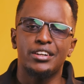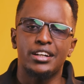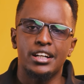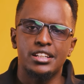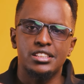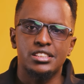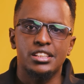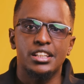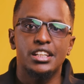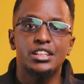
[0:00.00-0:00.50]

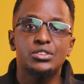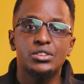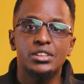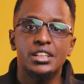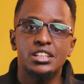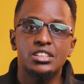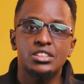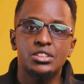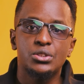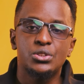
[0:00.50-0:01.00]
guys, in
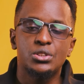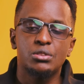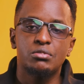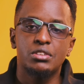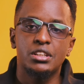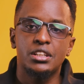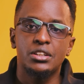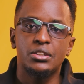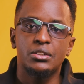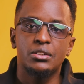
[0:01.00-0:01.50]
today's YouTube
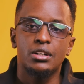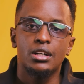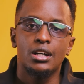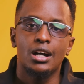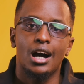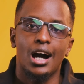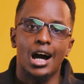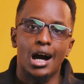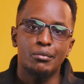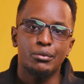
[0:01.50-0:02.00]
video,
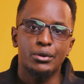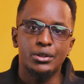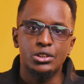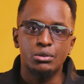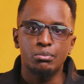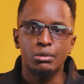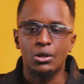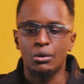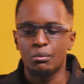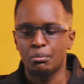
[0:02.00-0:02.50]
I'm going
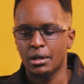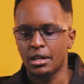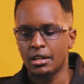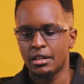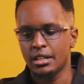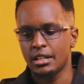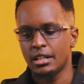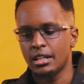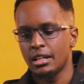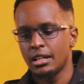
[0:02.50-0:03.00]
to be
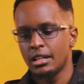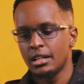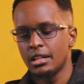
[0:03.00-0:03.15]
comparing